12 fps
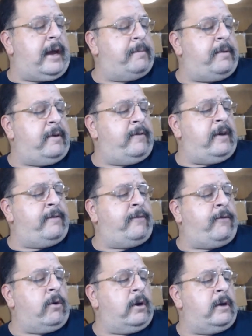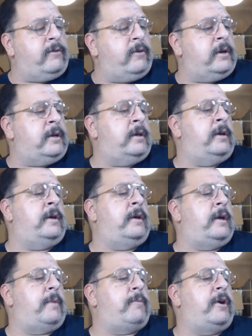I P V four hundred.
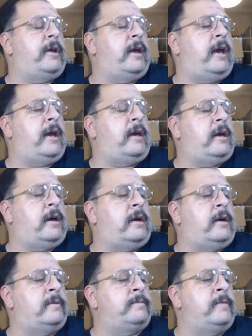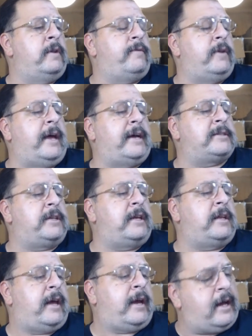I'm running a uh,
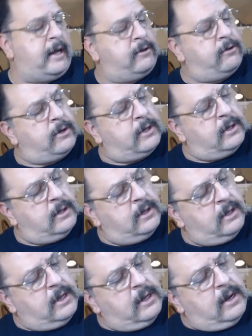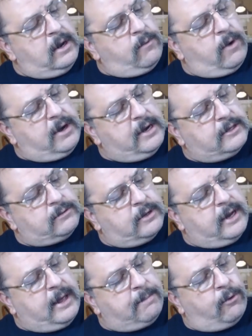velocity deck onto it. Running this
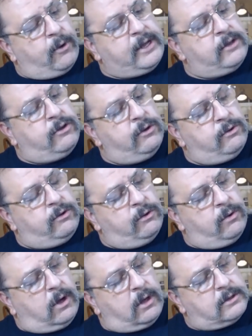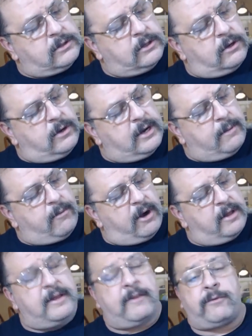one at point two two also, and I'm
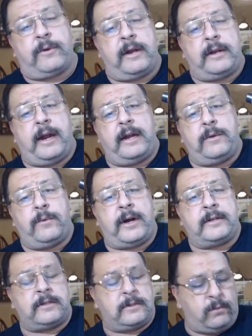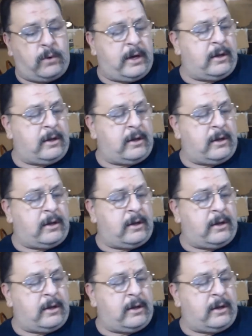running this one at ninety watts as